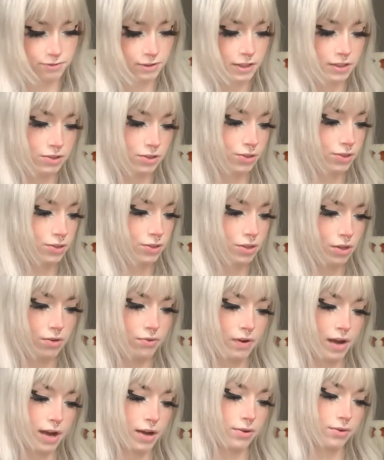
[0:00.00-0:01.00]
features
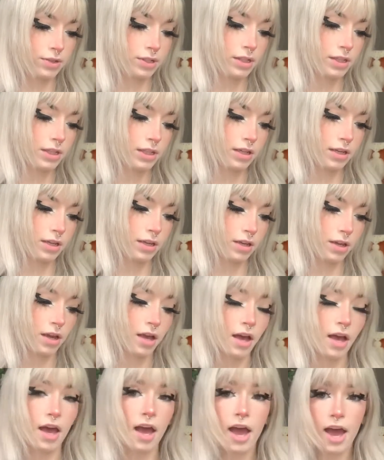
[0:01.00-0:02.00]
around the
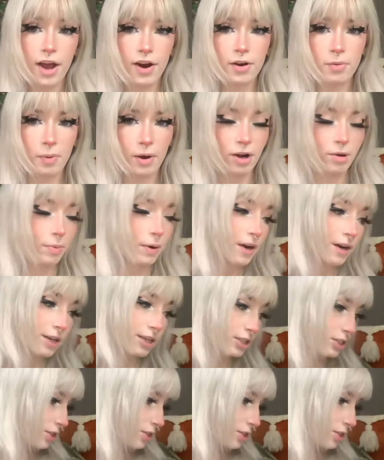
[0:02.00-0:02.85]
Harry Potter park.